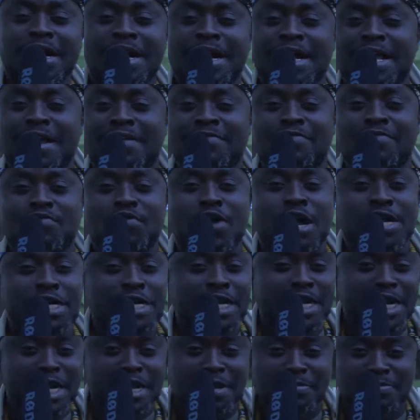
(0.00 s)
have one
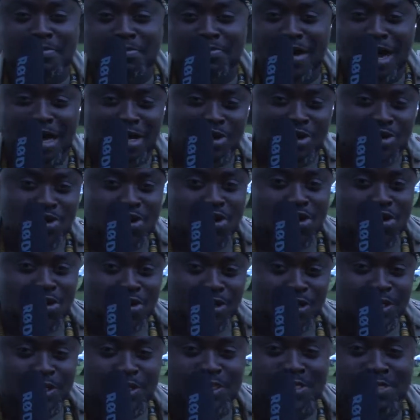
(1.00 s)
aim, one
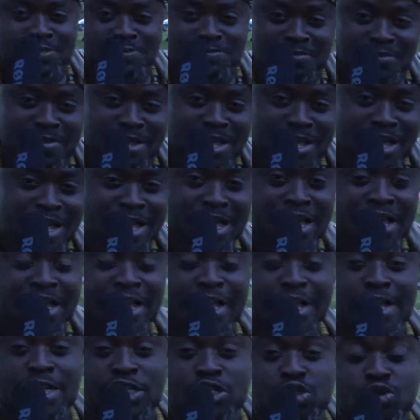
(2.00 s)
goal,
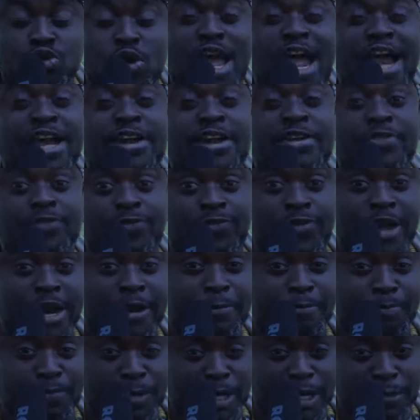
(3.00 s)
is to
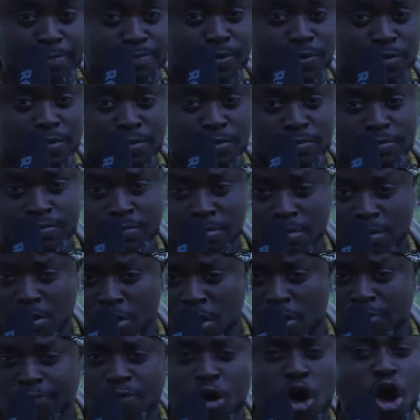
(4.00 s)
elevate people
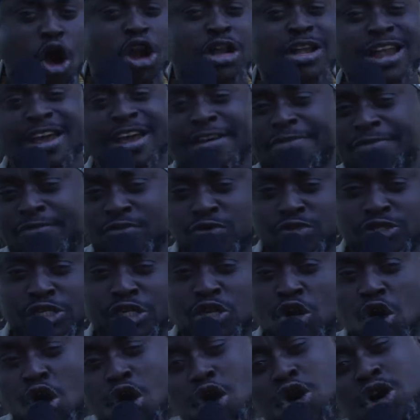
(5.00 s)
of all levels
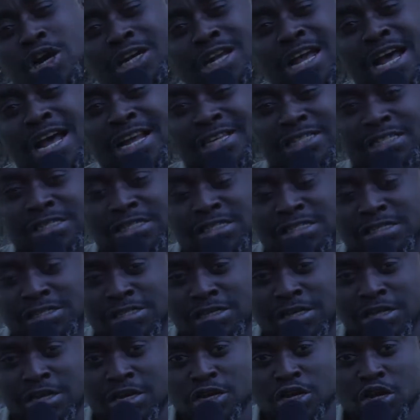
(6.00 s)
and all classes
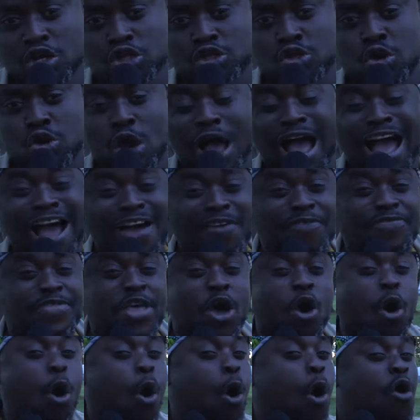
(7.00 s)
to have
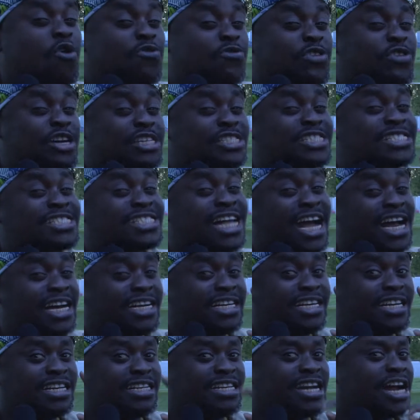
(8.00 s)
the
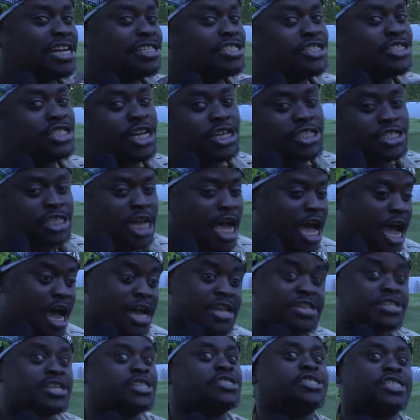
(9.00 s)
overstanding, not just the
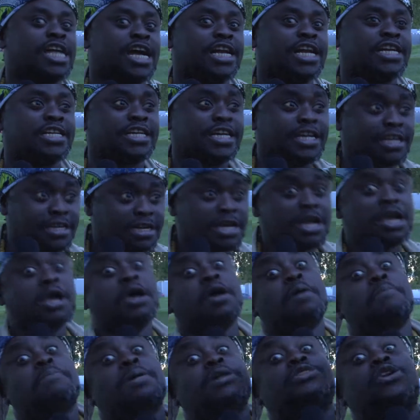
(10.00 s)
understanding,
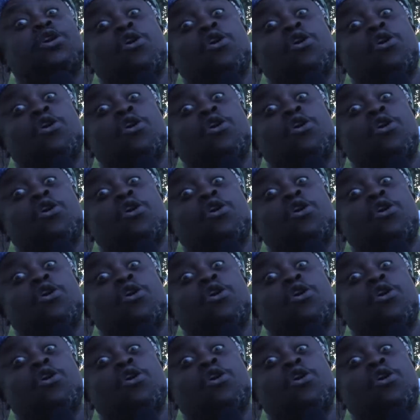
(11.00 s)
but the